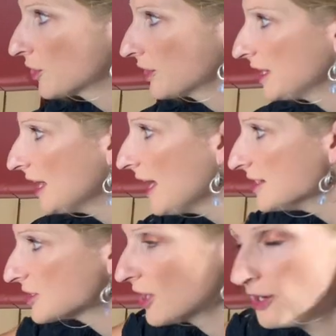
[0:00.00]

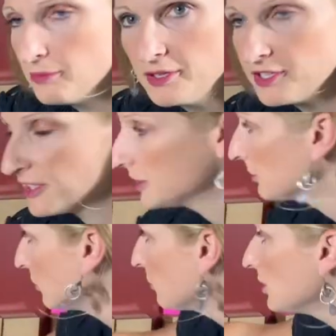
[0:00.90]
create our
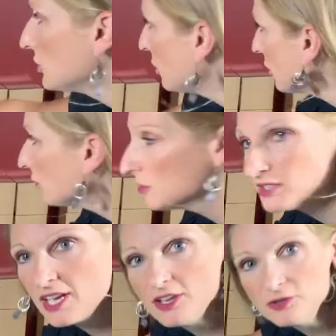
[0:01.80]
million, when we took those
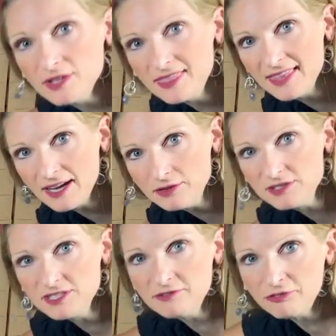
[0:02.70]

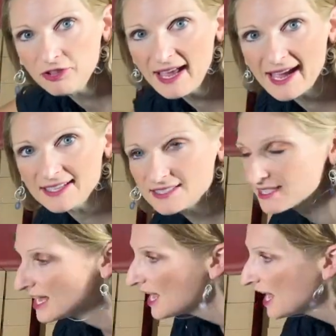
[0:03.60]
100,000 flats
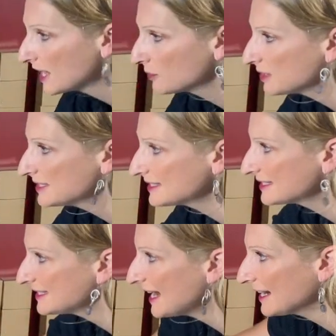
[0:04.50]
and we
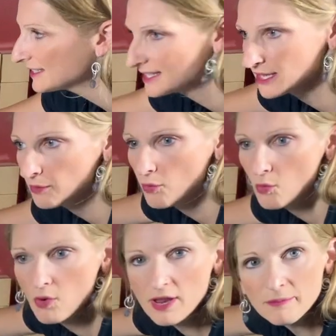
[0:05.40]
stacked
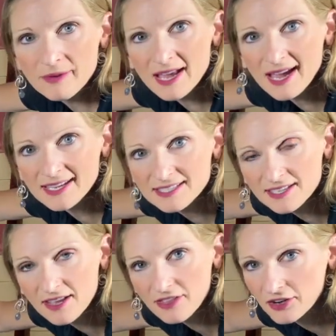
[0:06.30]
them one behind
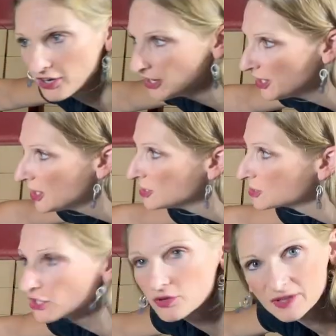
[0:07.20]
another
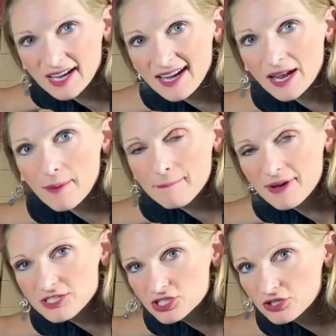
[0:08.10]
to create a
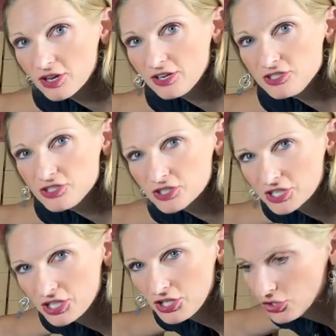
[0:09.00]
much larger
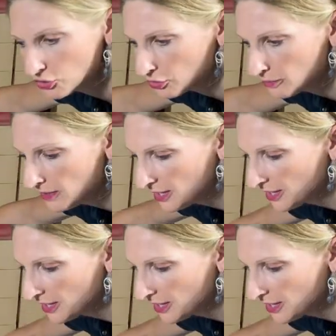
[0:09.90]
cube,